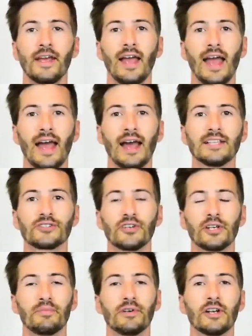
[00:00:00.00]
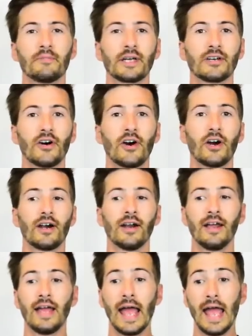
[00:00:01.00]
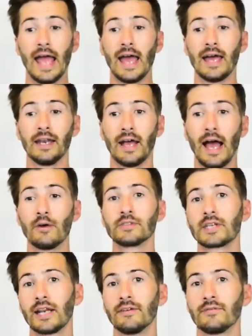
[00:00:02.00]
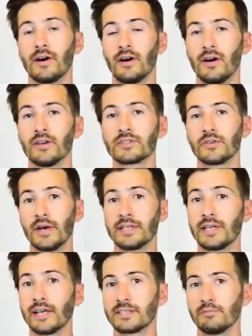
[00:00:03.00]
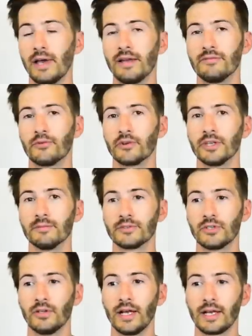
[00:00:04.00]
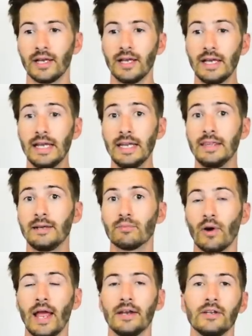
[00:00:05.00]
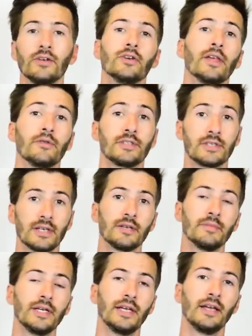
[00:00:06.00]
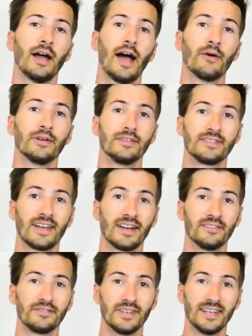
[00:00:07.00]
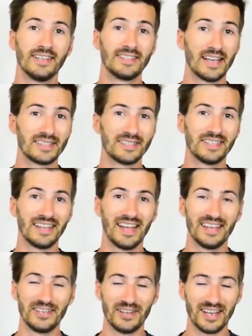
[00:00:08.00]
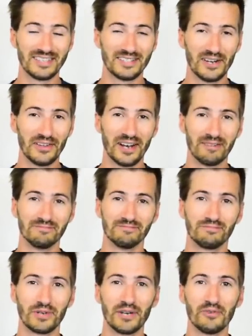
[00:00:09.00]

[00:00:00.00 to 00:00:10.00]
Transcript: and started to put it on my car. And I was kind of also a test bed for them. So like anything brand new they would send to me, I would kind of test it. And you guys know that I'm pretty